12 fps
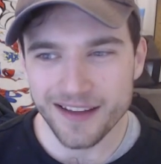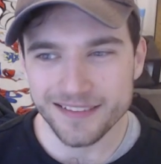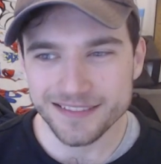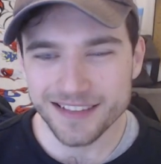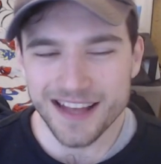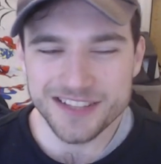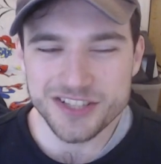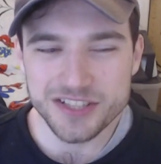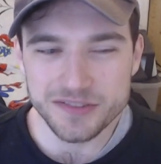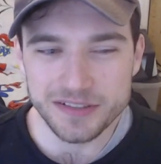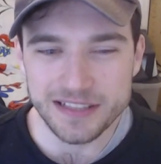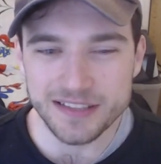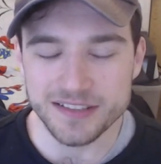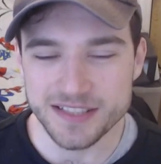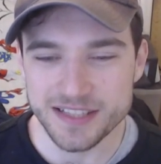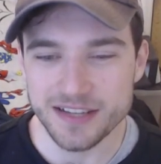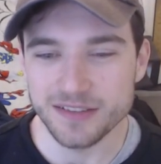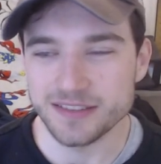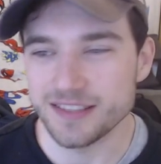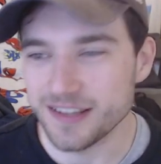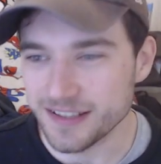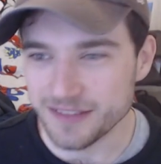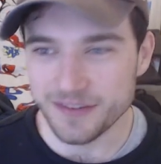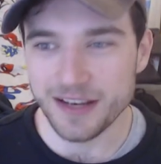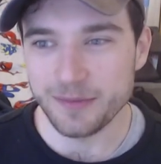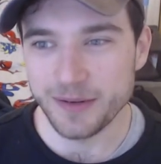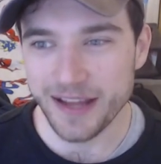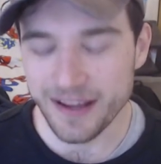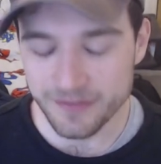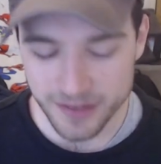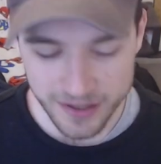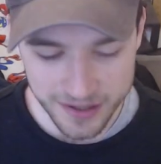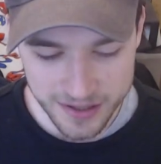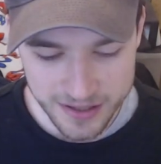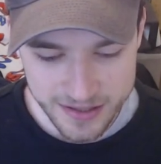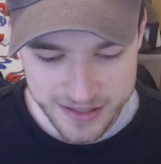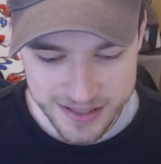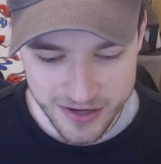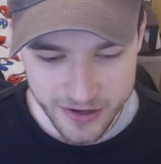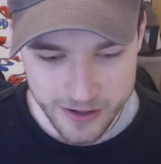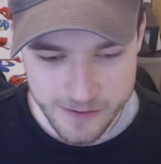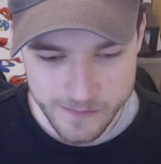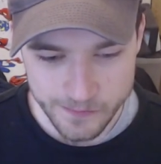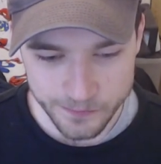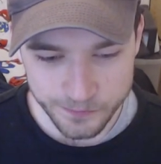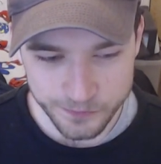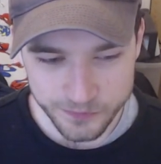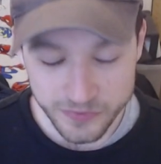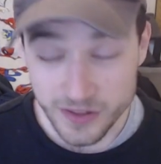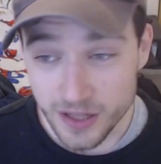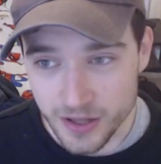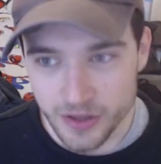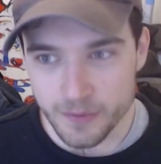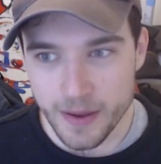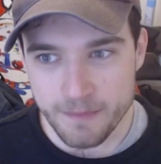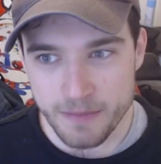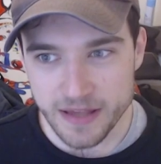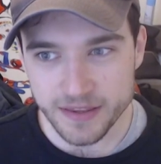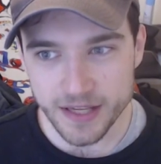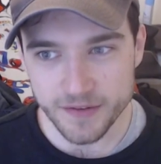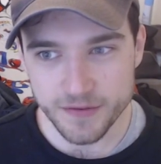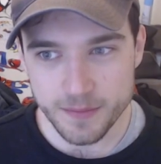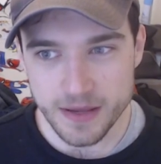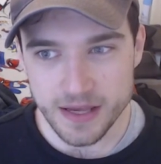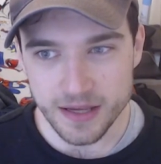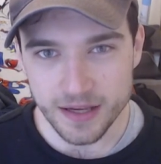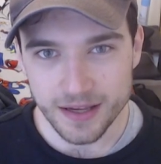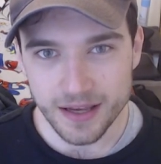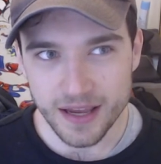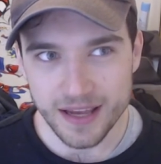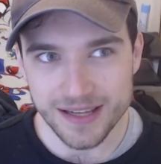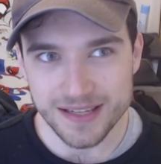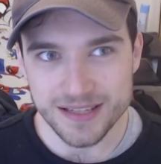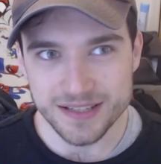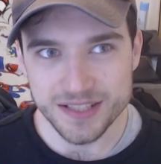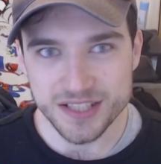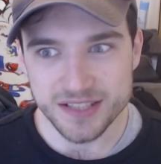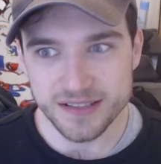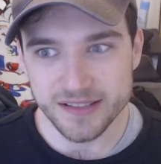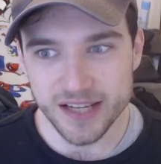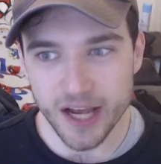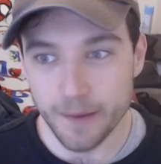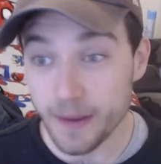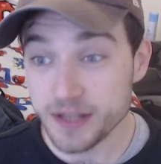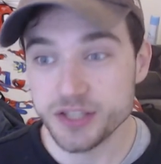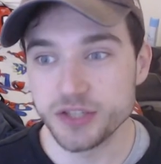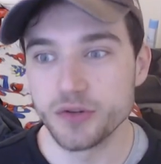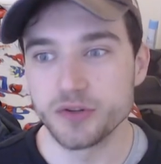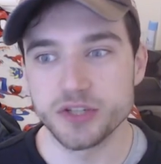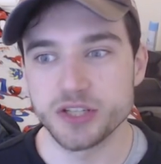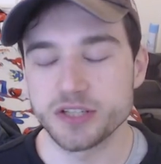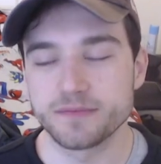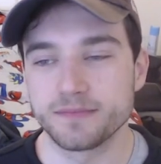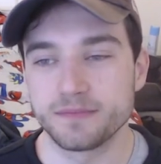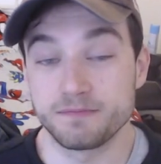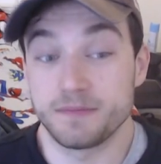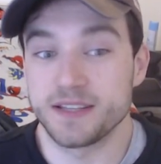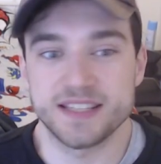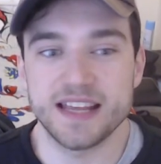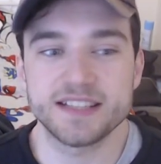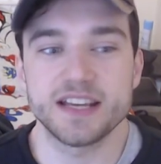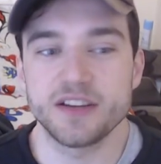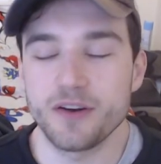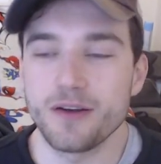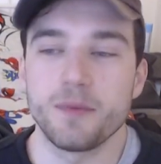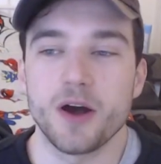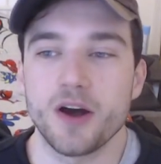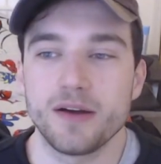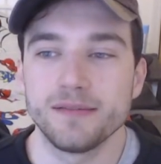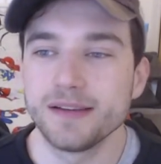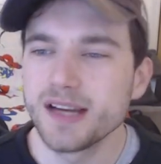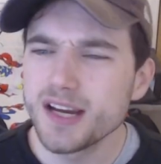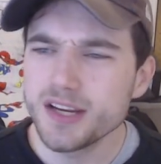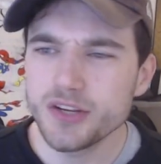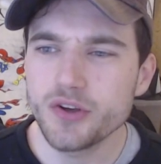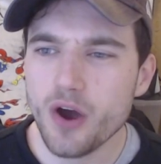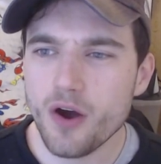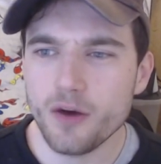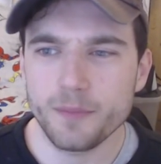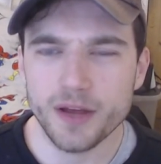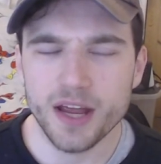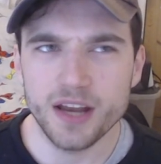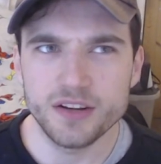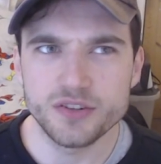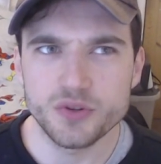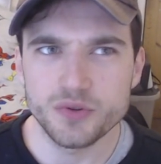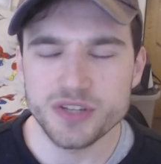that's just a really good skill to like develop and have. So the main big thing for me is, imagine you're just, so let's say you're at a bar, you go up and you talk to